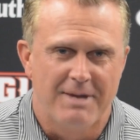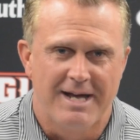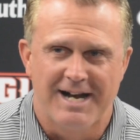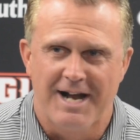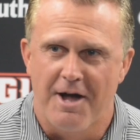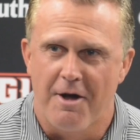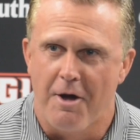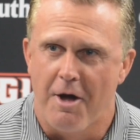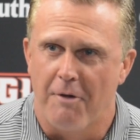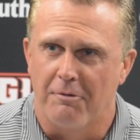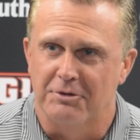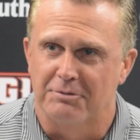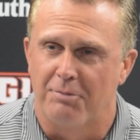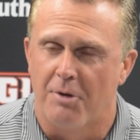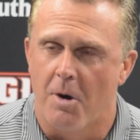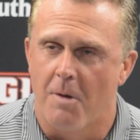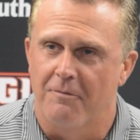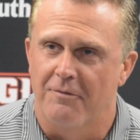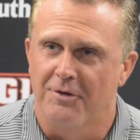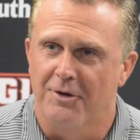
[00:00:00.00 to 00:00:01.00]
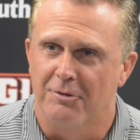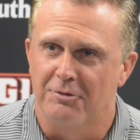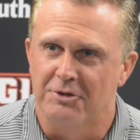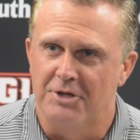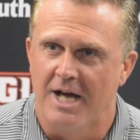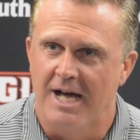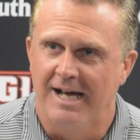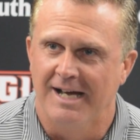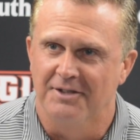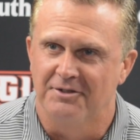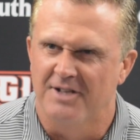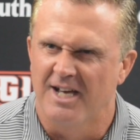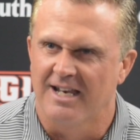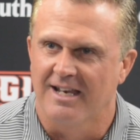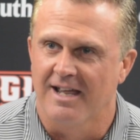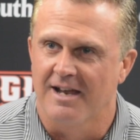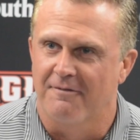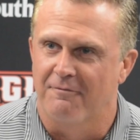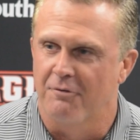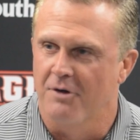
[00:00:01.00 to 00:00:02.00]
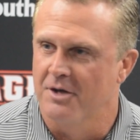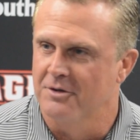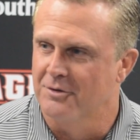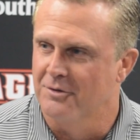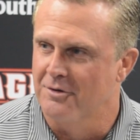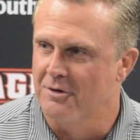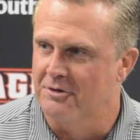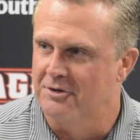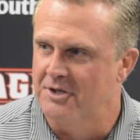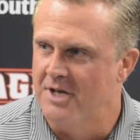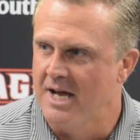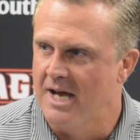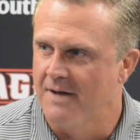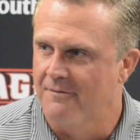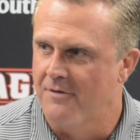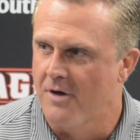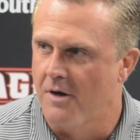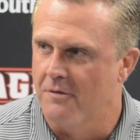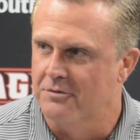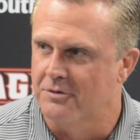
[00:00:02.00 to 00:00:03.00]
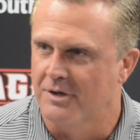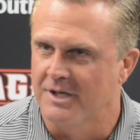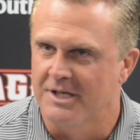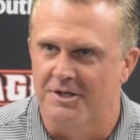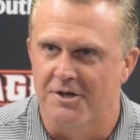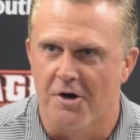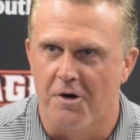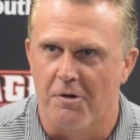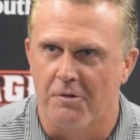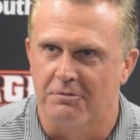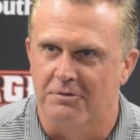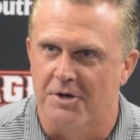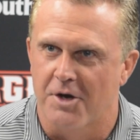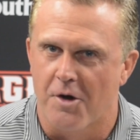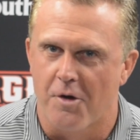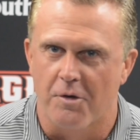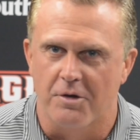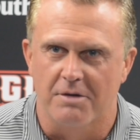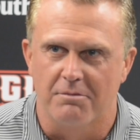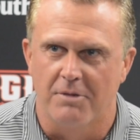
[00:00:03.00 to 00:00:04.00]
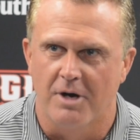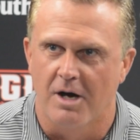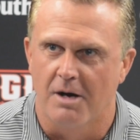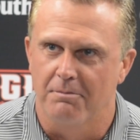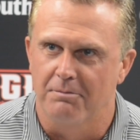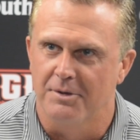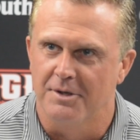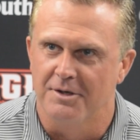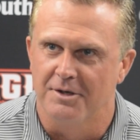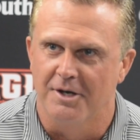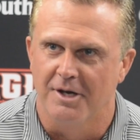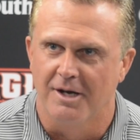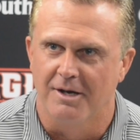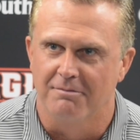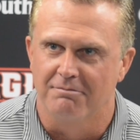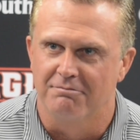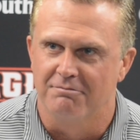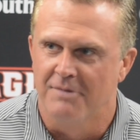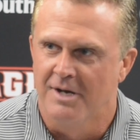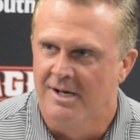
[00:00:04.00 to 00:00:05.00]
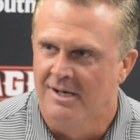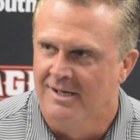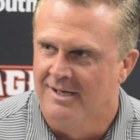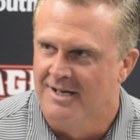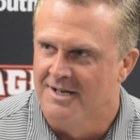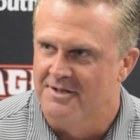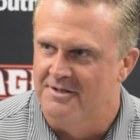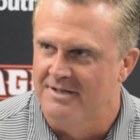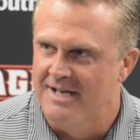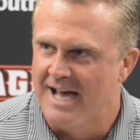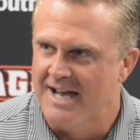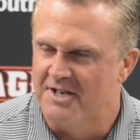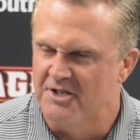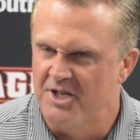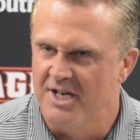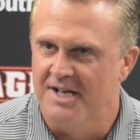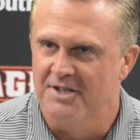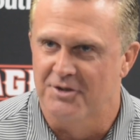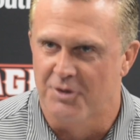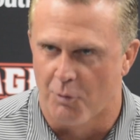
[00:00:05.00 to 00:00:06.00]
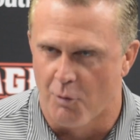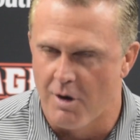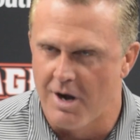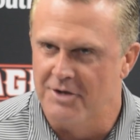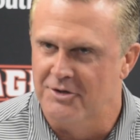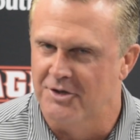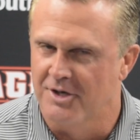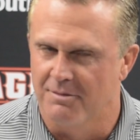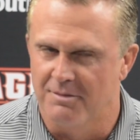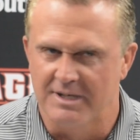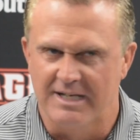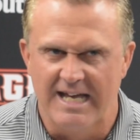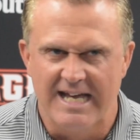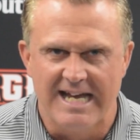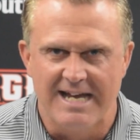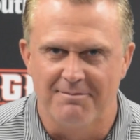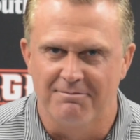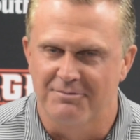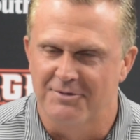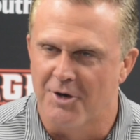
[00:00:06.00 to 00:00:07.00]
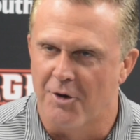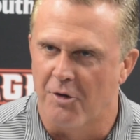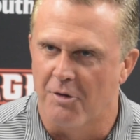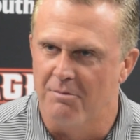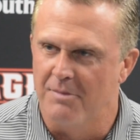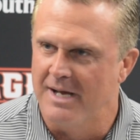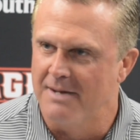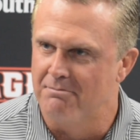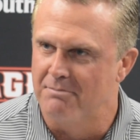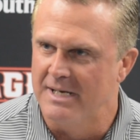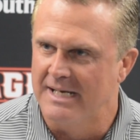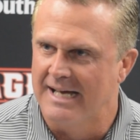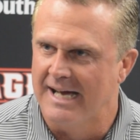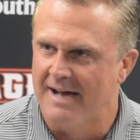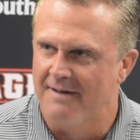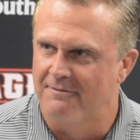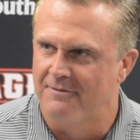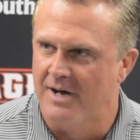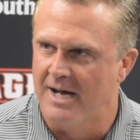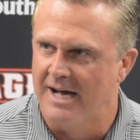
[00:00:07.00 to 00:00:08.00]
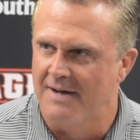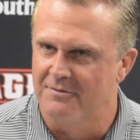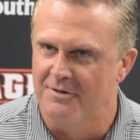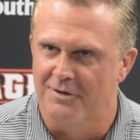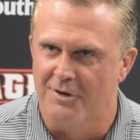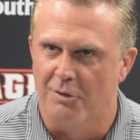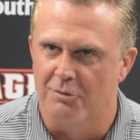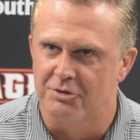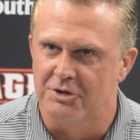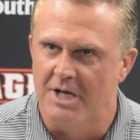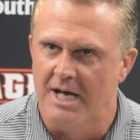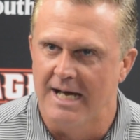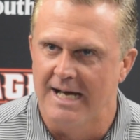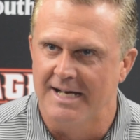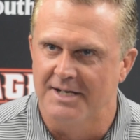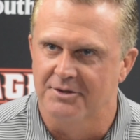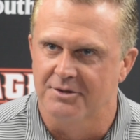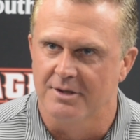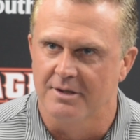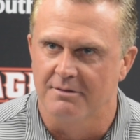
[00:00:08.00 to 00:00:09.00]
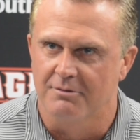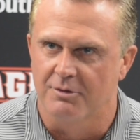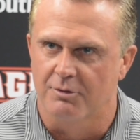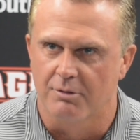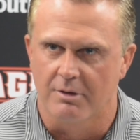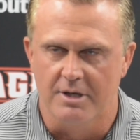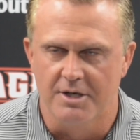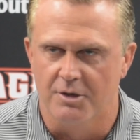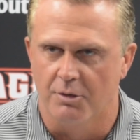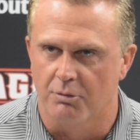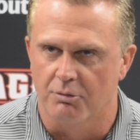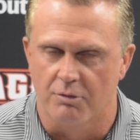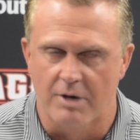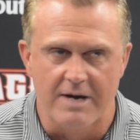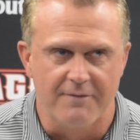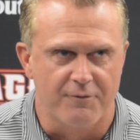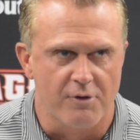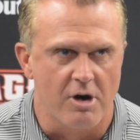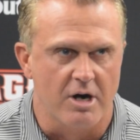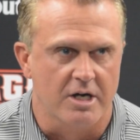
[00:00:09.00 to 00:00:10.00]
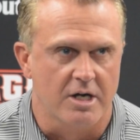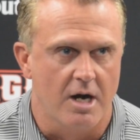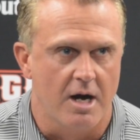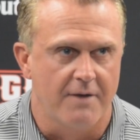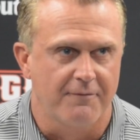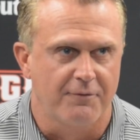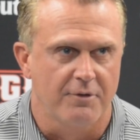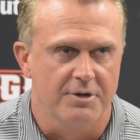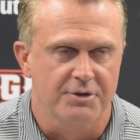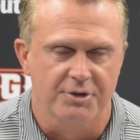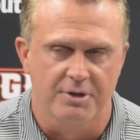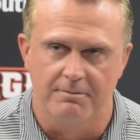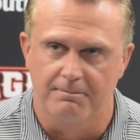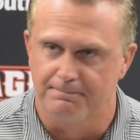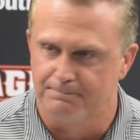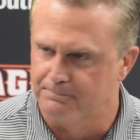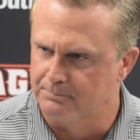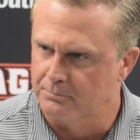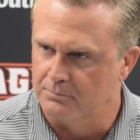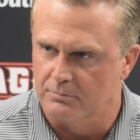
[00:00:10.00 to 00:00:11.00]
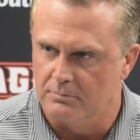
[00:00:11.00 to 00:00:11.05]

Man, I was pumped for those guys. Got a lot of friends on their staff, obviously called them up, and got a chance to watch some of the game. Told them, man, big high five to those guys, and you know, great for our conference and